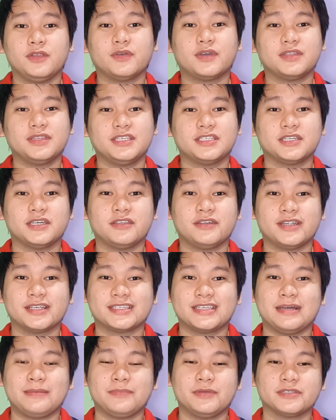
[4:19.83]
Look at these other
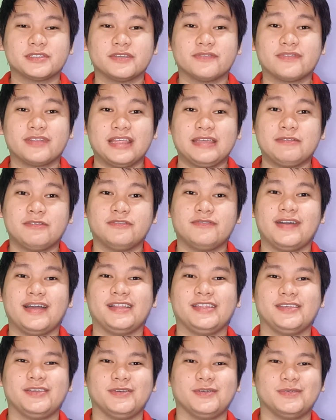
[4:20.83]
examples of claim of
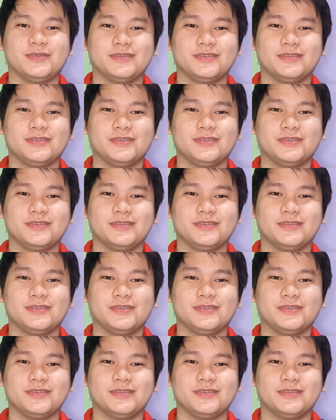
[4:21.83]
value.